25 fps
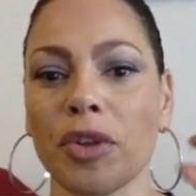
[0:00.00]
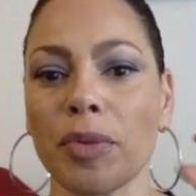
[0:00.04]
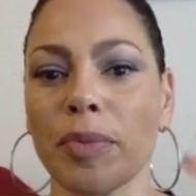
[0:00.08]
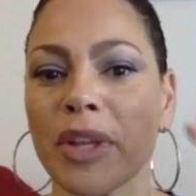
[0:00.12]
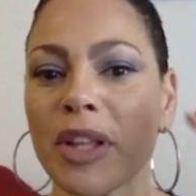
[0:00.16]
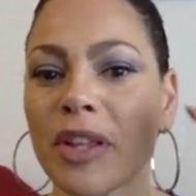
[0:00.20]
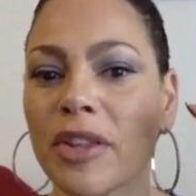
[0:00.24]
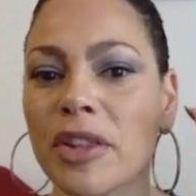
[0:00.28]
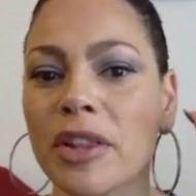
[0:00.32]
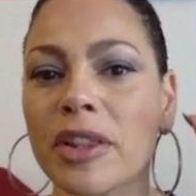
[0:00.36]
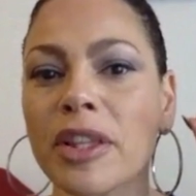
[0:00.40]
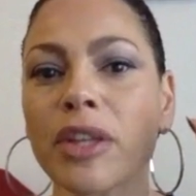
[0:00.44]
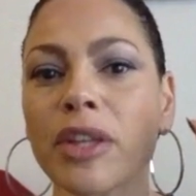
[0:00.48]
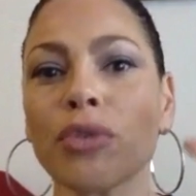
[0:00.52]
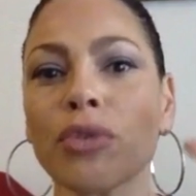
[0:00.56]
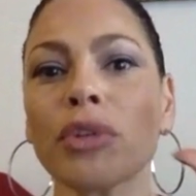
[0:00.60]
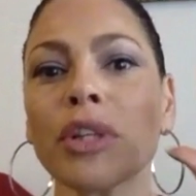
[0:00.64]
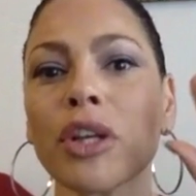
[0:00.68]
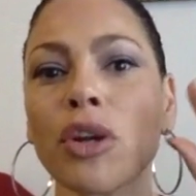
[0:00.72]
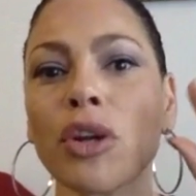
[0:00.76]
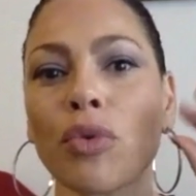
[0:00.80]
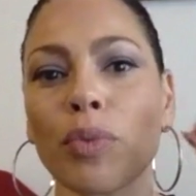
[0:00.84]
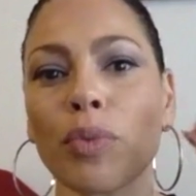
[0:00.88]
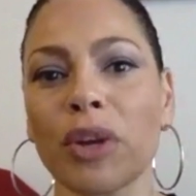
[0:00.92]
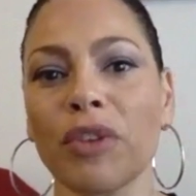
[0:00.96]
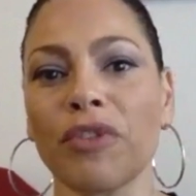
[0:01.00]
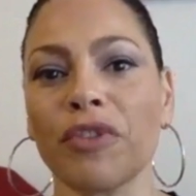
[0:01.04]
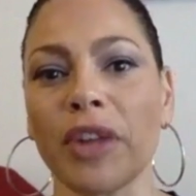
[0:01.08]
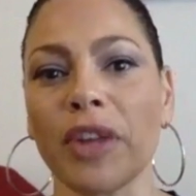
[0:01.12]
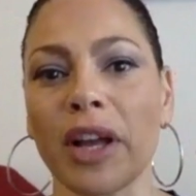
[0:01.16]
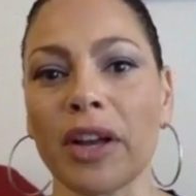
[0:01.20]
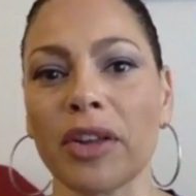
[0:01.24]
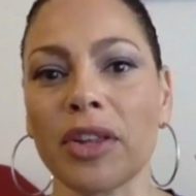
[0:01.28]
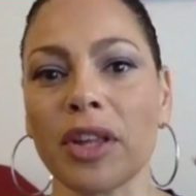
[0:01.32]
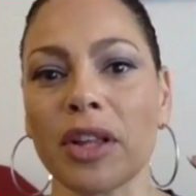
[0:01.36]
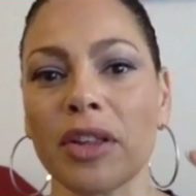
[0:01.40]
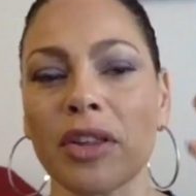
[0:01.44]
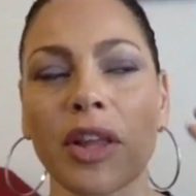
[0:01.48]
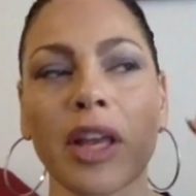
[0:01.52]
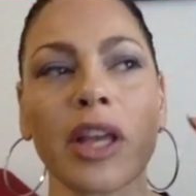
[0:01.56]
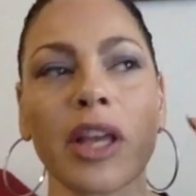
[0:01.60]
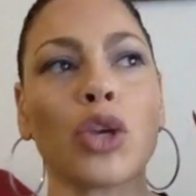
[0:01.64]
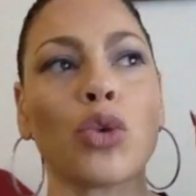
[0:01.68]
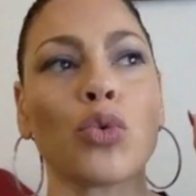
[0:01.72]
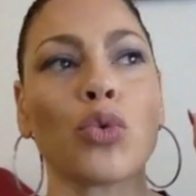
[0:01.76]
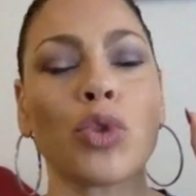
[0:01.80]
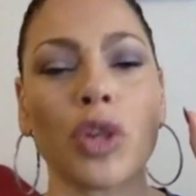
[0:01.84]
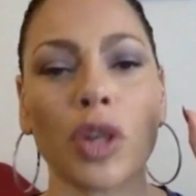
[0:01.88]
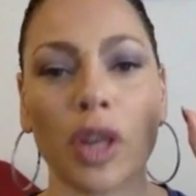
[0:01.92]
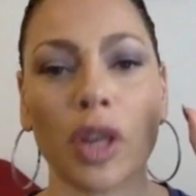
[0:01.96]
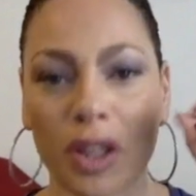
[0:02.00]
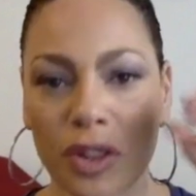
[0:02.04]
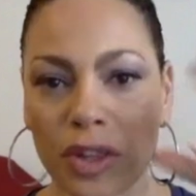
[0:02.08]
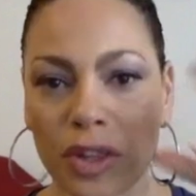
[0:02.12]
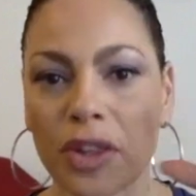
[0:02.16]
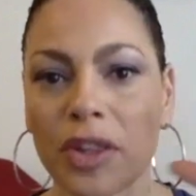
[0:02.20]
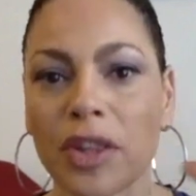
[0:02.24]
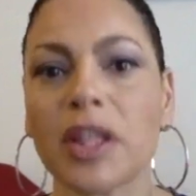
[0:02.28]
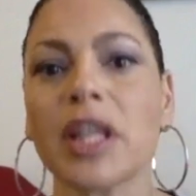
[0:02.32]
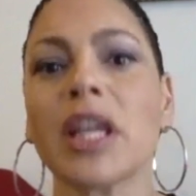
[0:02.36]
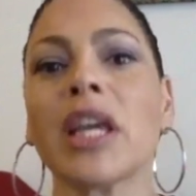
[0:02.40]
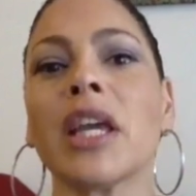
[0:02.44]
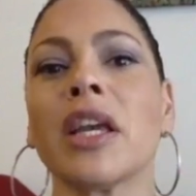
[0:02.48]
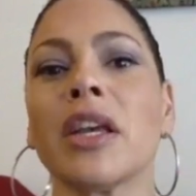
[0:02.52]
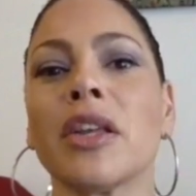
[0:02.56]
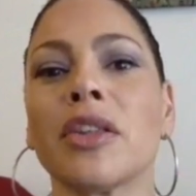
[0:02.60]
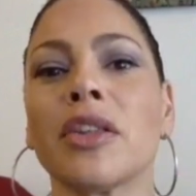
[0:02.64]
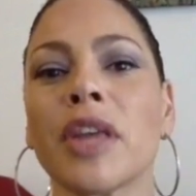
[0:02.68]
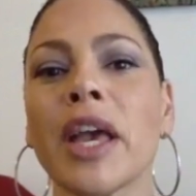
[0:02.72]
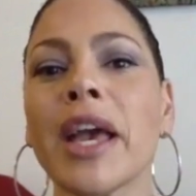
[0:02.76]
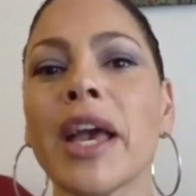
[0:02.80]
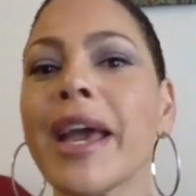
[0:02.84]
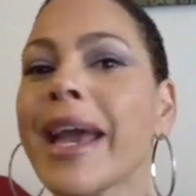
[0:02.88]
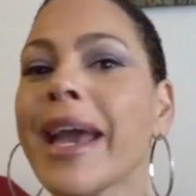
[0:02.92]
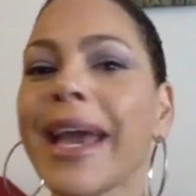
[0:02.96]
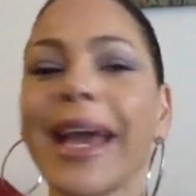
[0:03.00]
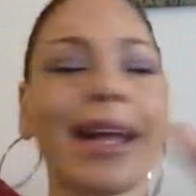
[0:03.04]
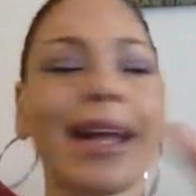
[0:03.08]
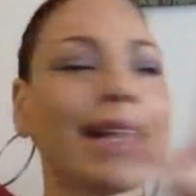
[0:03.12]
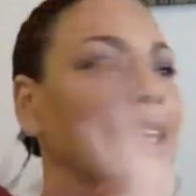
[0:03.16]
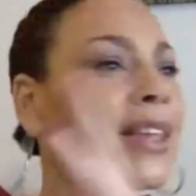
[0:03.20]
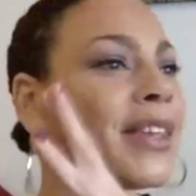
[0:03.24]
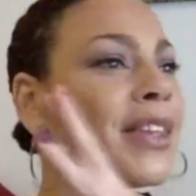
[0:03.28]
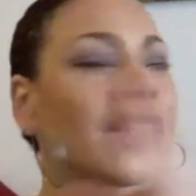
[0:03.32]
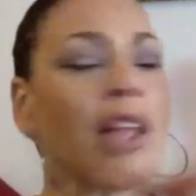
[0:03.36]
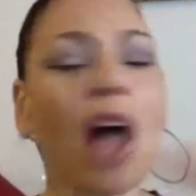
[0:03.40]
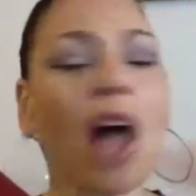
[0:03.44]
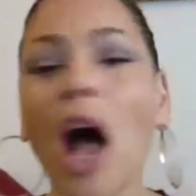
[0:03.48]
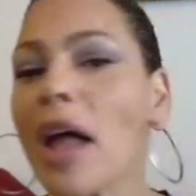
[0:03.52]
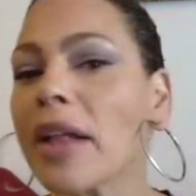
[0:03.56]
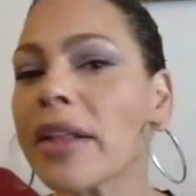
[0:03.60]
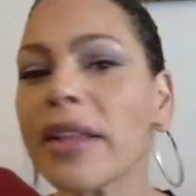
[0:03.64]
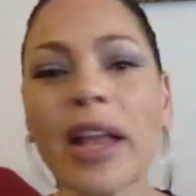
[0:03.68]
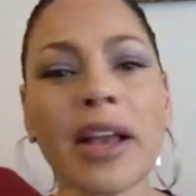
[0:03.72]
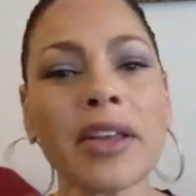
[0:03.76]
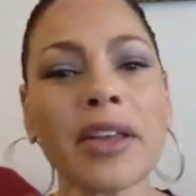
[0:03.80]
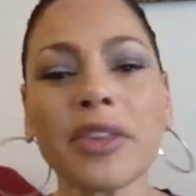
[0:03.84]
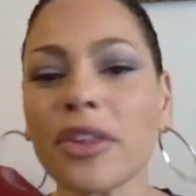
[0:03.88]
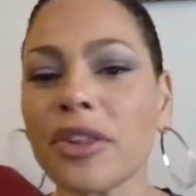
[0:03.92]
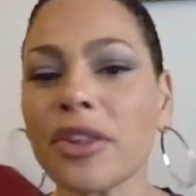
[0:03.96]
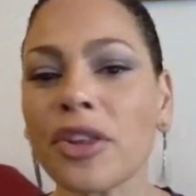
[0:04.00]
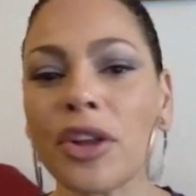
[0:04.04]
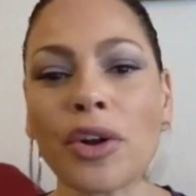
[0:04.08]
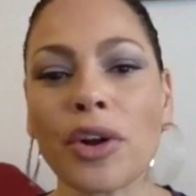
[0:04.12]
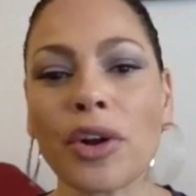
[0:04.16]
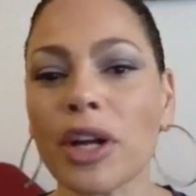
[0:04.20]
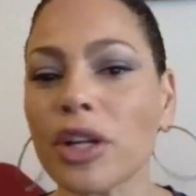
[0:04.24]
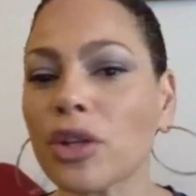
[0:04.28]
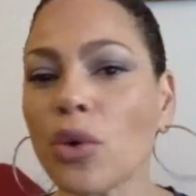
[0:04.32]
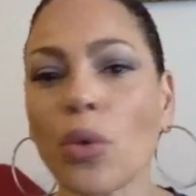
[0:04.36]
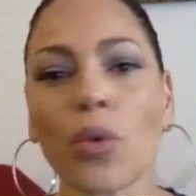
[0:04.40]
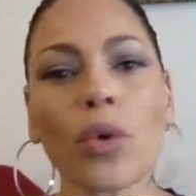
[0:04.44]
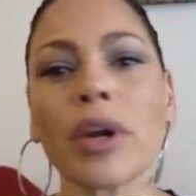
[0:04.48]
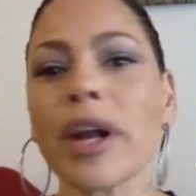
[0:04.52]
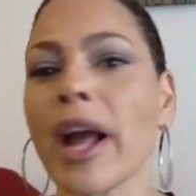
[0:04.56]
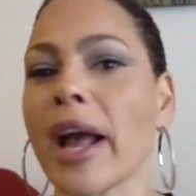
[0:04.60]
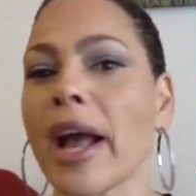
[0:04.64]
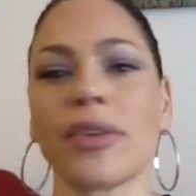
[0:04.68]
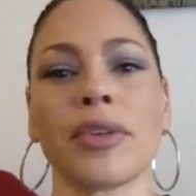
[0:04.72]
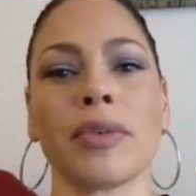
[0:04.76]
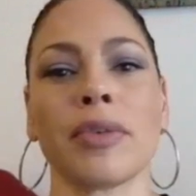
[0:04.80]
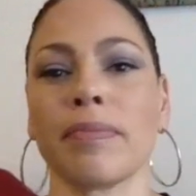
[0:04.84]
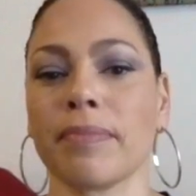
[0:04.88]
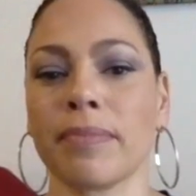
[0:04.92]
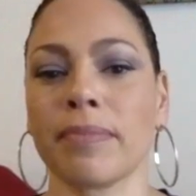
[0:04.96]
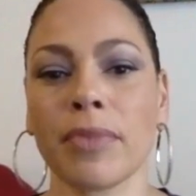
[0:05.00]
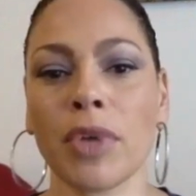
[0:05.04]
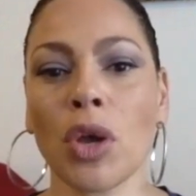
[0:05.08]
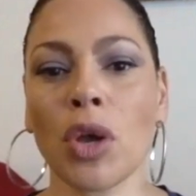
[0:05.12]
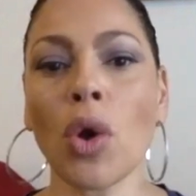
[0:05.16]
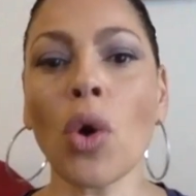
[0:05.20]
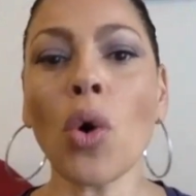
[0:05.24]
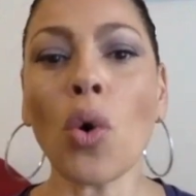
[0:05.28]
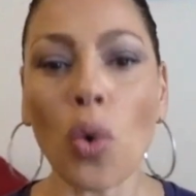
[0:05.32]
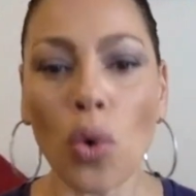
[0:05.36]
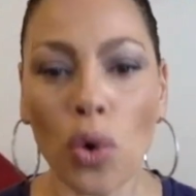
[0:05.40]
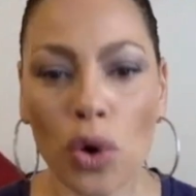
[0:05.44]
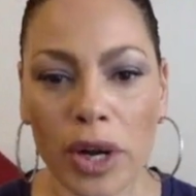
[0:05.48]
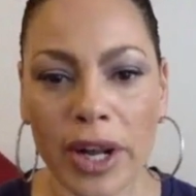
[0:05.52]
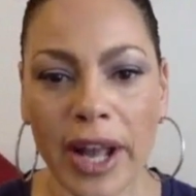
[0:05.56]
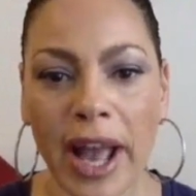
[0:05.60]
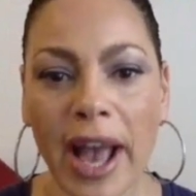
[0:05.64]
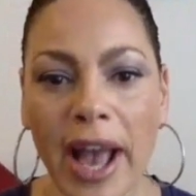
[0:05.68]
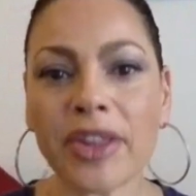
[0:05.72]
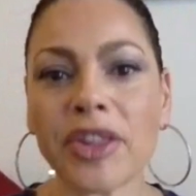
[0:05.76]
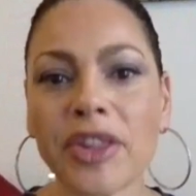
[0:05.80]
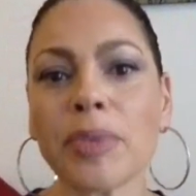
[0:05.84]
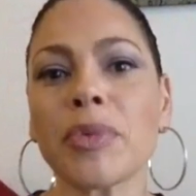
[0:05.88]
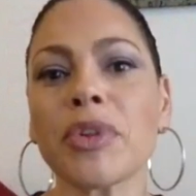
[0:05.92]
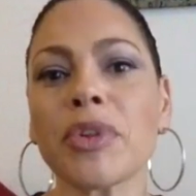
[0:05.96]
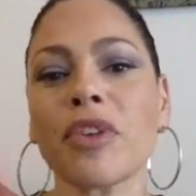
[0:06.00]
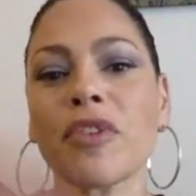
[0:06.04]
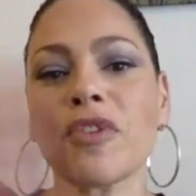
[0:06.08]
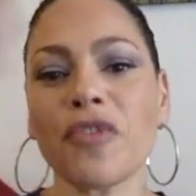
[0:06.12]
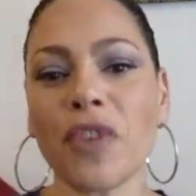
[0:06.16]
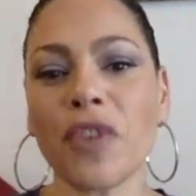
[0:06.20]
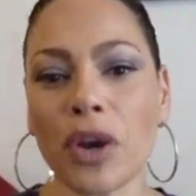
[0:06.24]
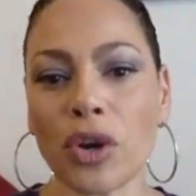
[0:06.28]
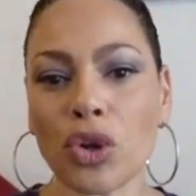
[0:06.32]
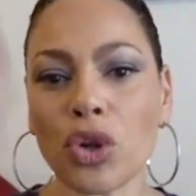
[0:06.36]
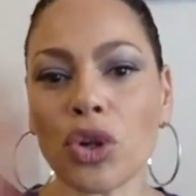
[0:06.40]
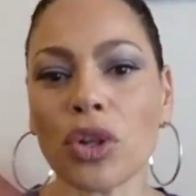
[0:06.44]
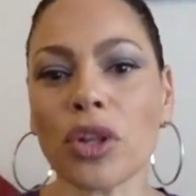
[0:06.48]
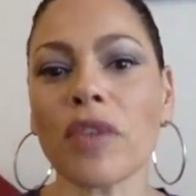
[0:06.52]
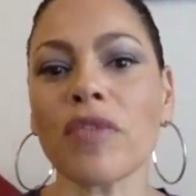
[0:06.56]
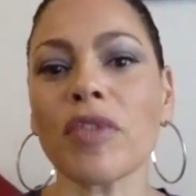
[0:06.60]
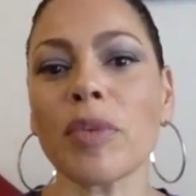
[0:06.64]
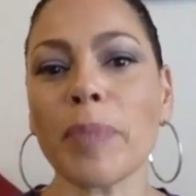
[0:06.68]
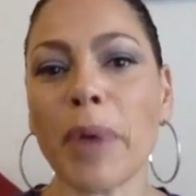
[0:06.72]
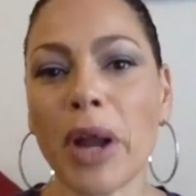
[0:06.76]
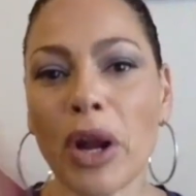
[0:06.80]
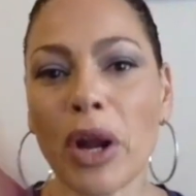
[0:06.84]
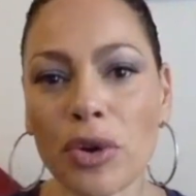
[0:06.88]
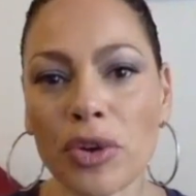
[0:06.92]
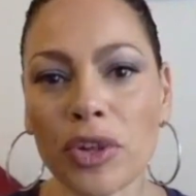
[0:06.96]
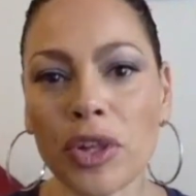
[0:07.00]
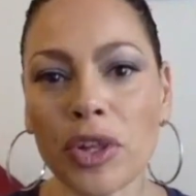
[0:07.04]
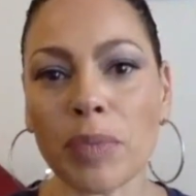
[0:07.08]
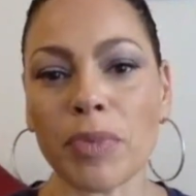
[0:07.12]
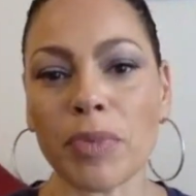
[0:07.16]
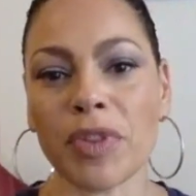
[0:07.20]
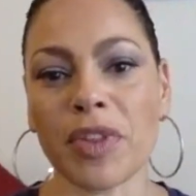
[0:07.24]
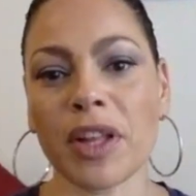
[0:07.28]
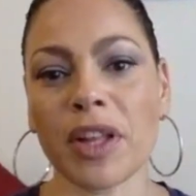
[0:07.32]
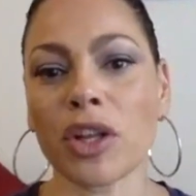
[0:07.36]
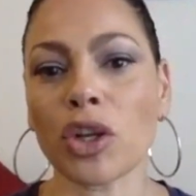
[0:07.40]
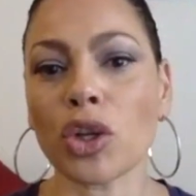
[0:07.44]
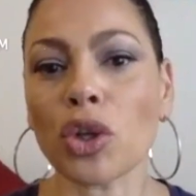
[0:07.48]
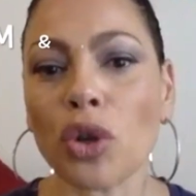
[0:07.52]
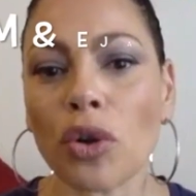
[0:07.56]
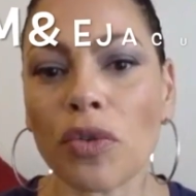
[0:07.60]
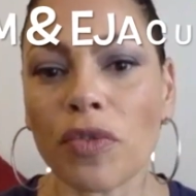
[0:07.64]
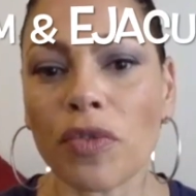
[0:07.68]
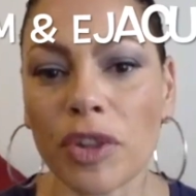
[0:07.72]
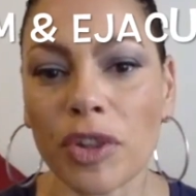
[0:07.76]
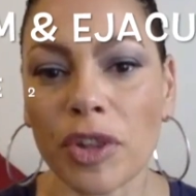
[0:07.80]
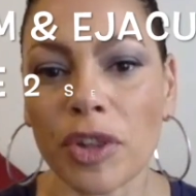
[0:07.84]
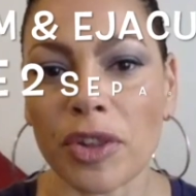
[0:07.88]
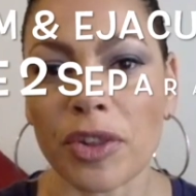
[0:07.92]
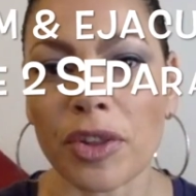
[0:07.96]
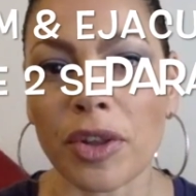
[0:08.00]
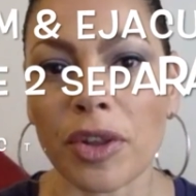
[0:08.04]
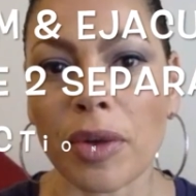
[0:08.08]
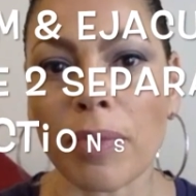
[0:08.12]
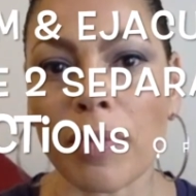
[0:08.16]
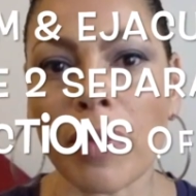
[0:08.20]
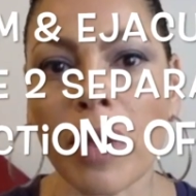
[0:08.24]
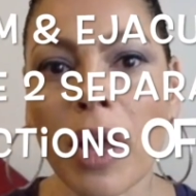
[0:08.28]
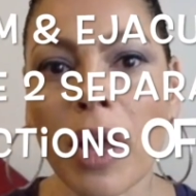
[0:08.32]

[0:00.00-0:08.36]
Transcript: It is literally a reflex. It's like it's a sneeze. It is not necessary to orgasm. Orgasm is a function of the parasympathetic nervous system,